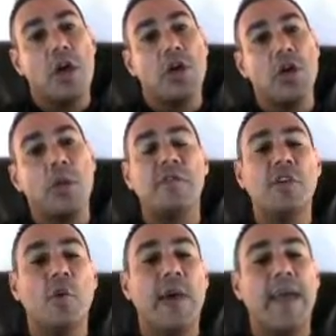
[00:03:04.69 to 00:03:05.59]
She was
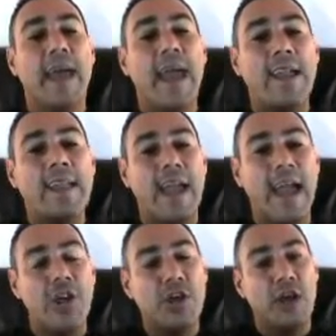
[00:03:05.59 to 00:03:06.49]
doing an
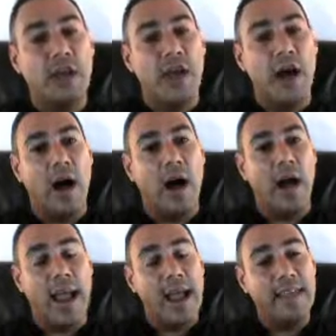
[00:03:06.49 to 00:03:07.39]
anti-aging
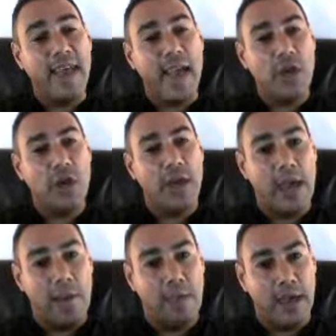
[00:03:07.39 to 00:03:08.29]

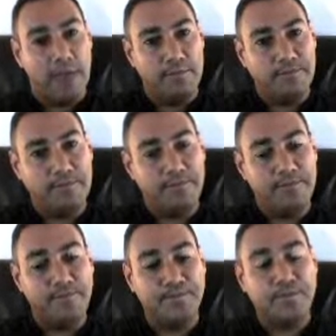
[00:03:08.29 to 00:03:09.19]
campaign.
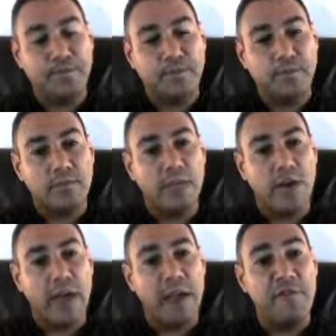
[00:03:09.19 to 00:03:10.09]

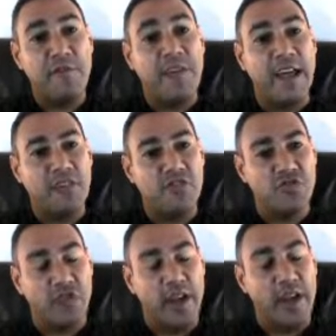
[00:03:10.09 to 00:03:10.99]
Okay, for
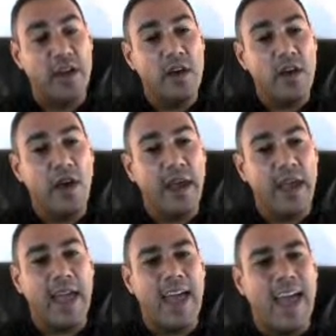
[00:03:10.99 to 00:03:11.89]
dentistry.
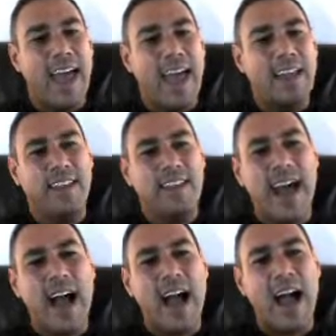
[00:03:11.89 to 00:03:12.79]
Okay, and to
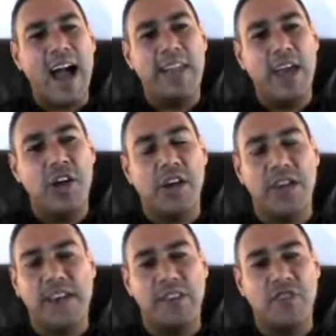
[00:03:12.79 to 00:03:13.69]
tackle anti-aging
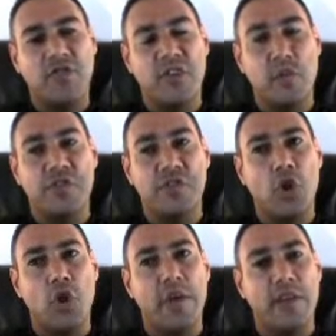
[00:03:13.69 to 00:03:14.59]
in dentistry was a
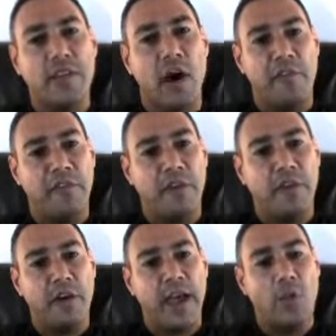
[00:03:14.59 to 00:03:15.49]
little bit tough.
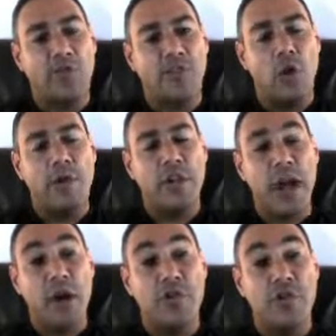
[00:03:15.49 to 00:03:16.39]
Okay, it was a little bit
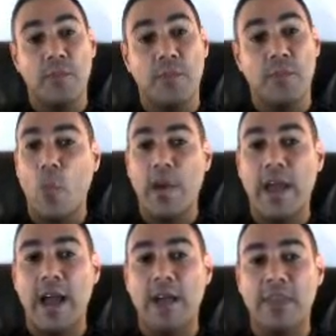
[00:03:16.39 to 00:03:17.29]
challenging, but when we
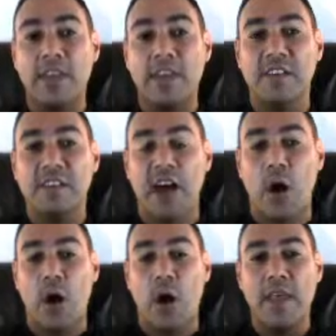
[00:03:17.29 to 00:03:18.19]
got this
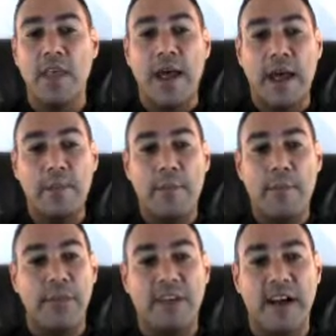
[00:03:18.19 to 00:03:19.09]
going and I
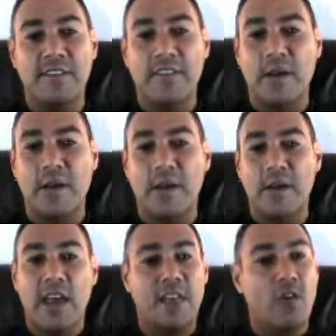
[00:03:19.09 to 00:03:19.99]
built this concept,
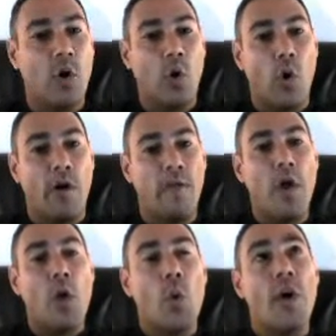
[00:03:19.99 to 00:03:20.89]
it took off.
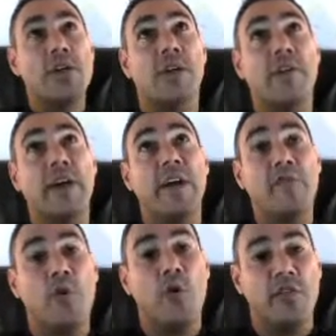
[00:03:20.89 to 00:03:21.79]
We generated
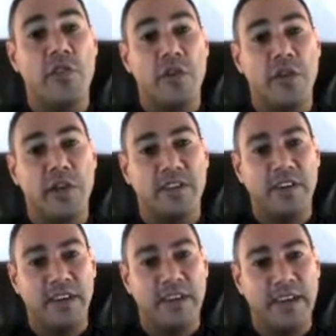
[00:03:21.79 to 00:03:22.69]

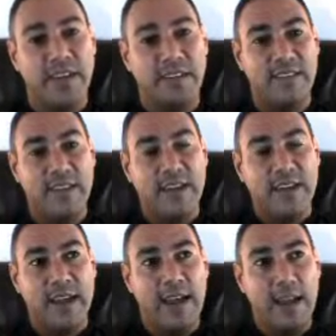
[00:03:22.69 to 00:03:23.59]
436 leads
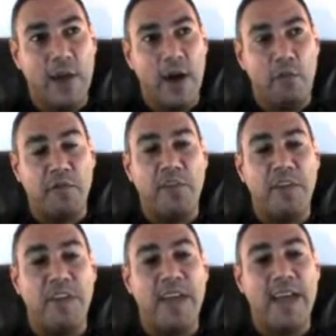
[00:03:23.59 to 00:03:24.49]
in about
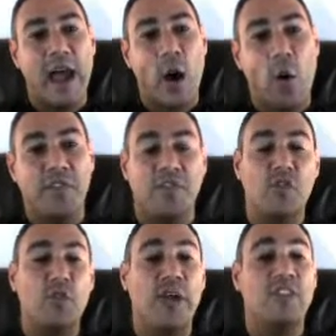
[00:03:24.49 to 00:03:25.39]
15 hours and
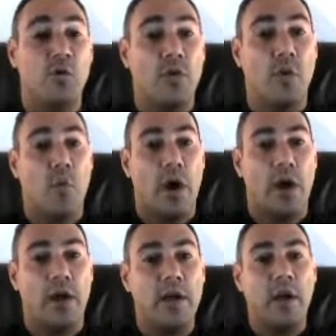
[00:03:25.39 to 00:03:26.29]
2 days worth of
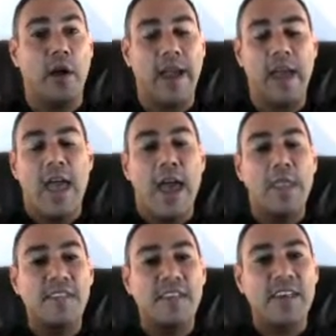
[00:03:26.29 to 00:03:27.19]
work. Okay, and
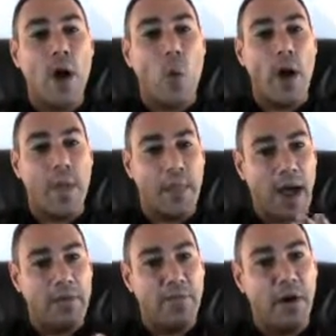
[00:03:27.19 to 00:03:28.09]
this is how it went.
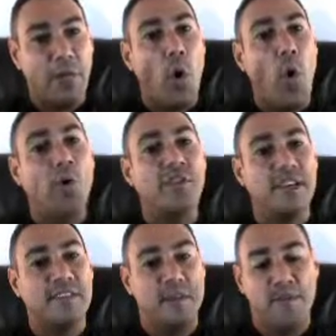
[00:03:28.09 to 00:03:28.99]
I built the whole
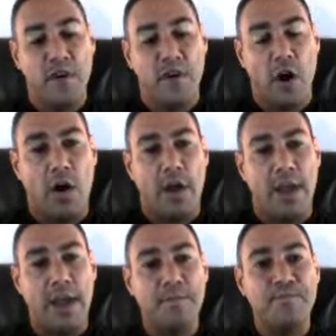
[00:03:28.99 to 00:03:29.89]
system for her.
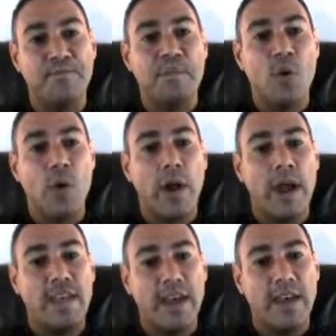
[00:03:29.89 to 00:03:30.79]
Okay, what
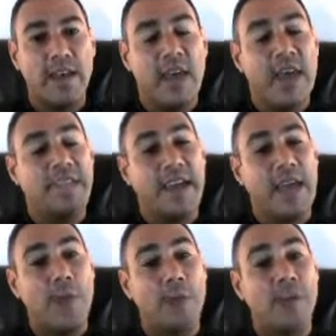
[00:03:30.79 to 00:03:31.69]
I did is I
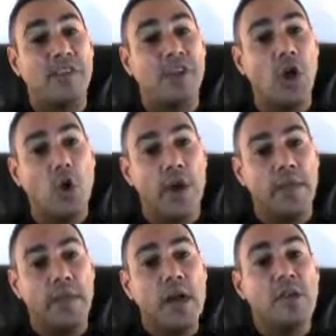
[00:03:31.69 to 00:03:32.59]
came up with a
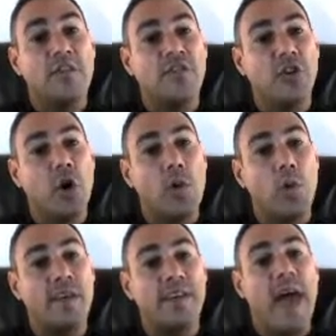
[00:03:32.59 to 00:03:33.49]
slogan. The slogan
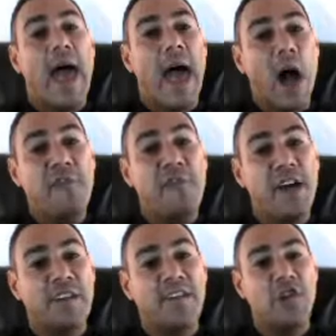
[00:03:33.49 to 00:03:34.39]
was, "How
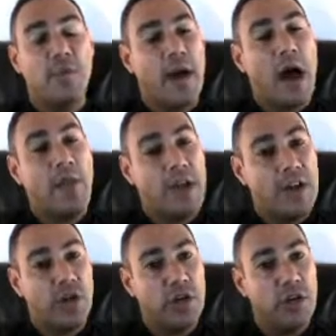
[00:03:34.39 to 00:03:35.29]
fast is your mouth
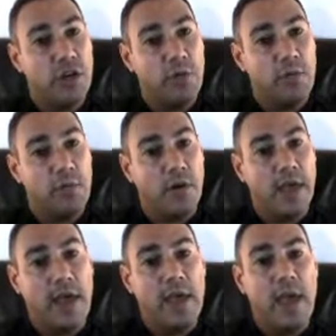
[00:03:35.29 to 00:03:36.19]
aging you?"
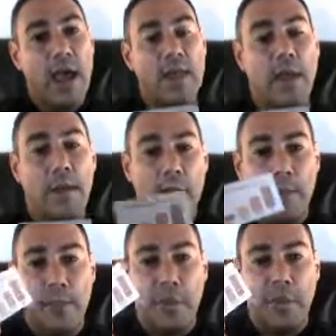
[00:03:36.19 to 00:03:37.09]
Okay, and I
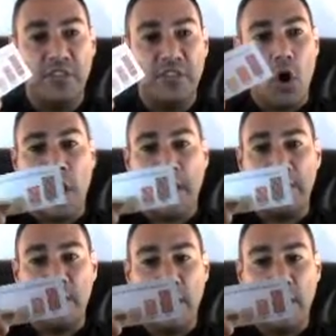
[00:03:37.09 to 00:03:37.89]
built this card.